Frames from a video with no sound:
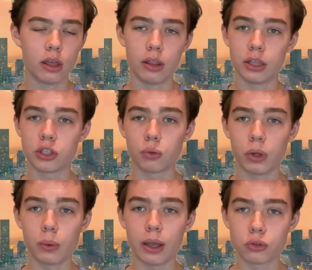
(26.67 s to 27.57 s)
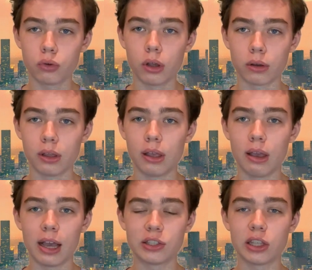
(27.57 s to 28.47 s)
This is one where I was wrong.
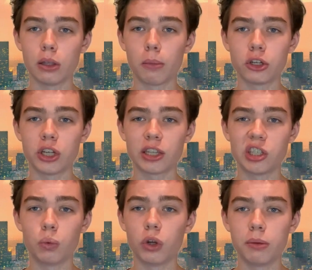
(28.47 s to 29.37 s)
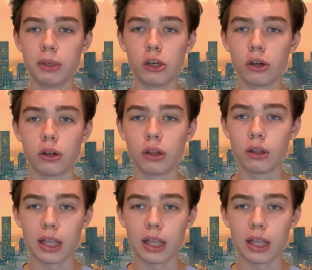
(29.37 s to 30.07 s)
I said Lamar Jackson wouldn't be good